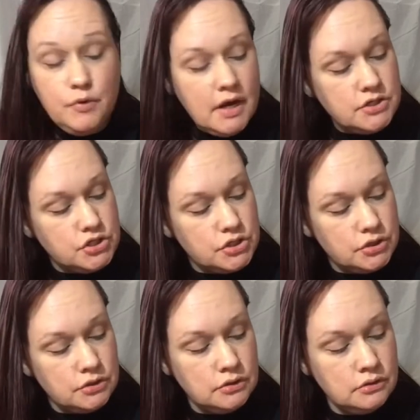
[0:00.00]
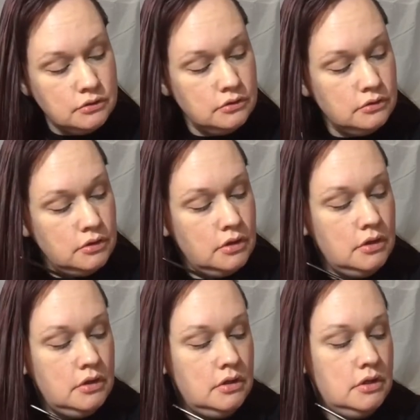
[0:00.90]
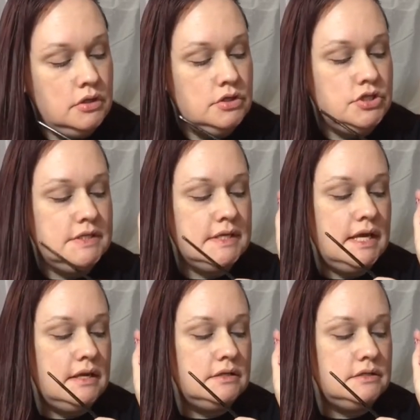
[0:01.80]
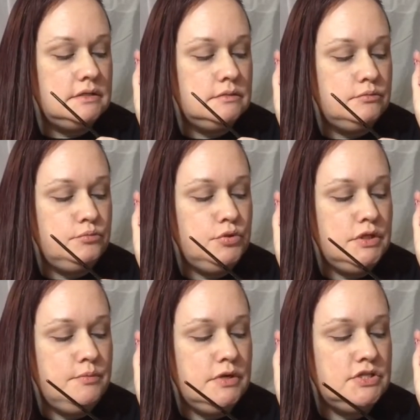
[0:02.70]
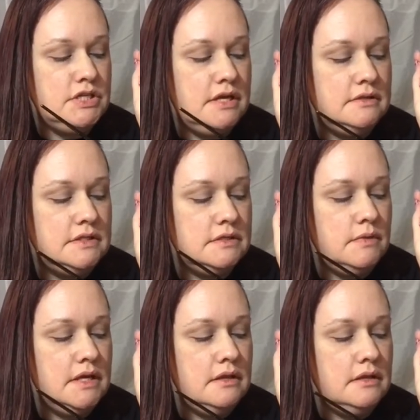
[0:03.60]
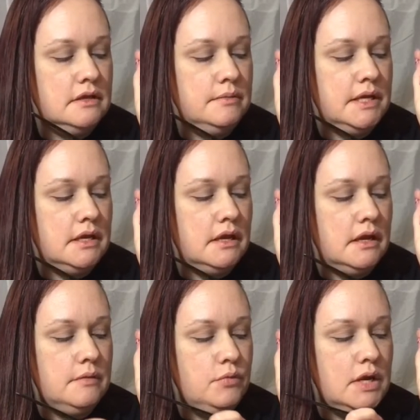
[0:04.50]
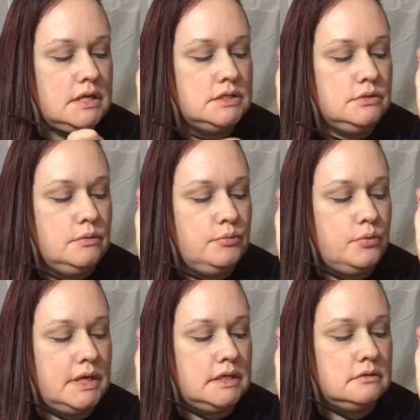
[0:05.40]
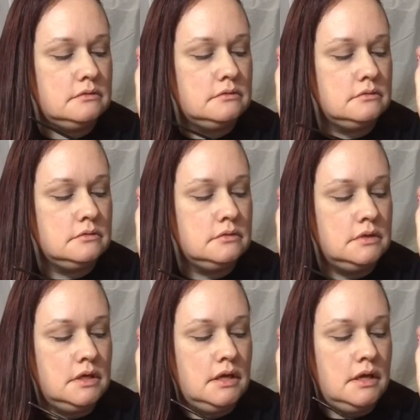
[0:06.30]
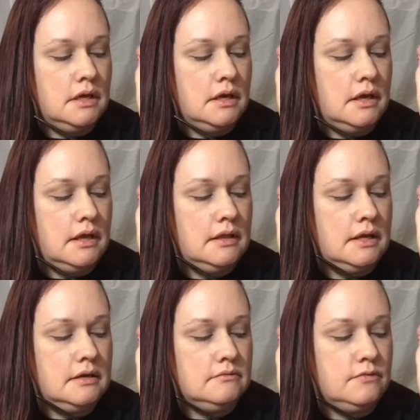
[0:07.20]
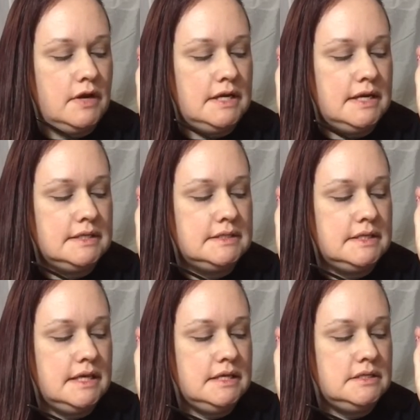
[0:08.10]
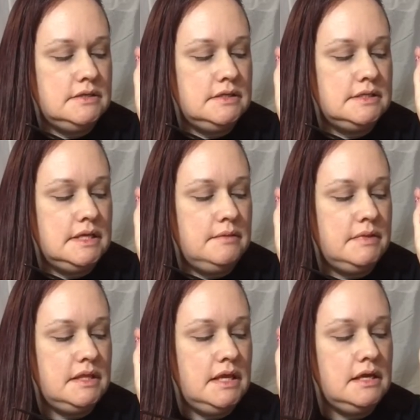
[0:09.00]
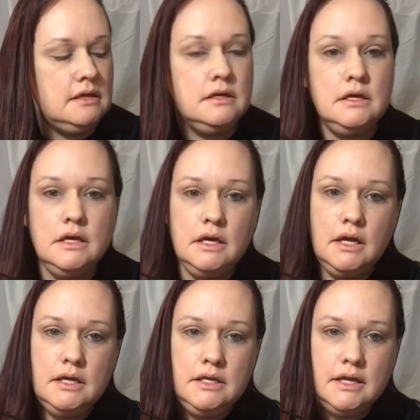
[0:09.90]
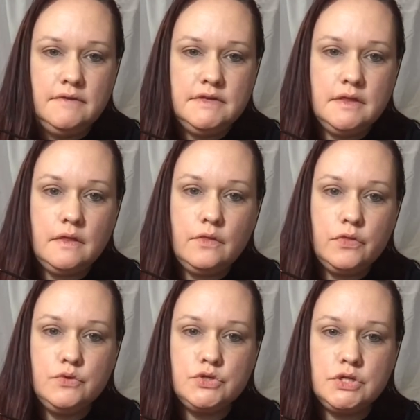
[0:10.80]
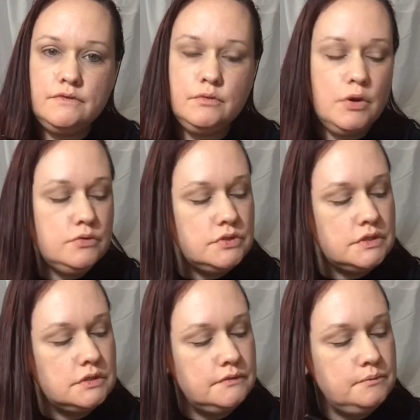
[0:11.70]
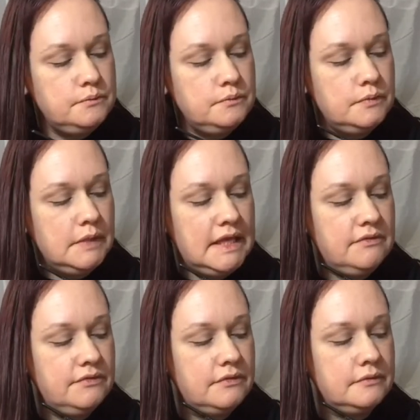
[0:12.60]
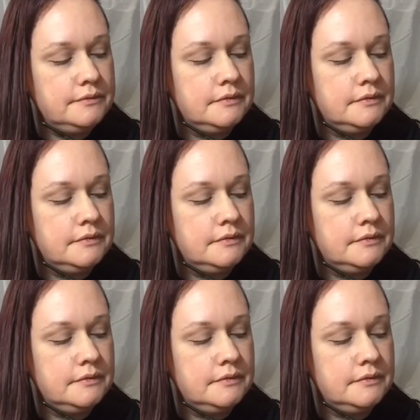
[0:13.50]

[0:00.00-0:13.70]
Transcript: brush, just kind of put the brush down, squiggle a little bit, and bring it to a point. And then right next to that, do the same thing, and you get the illusion of a rose leaf.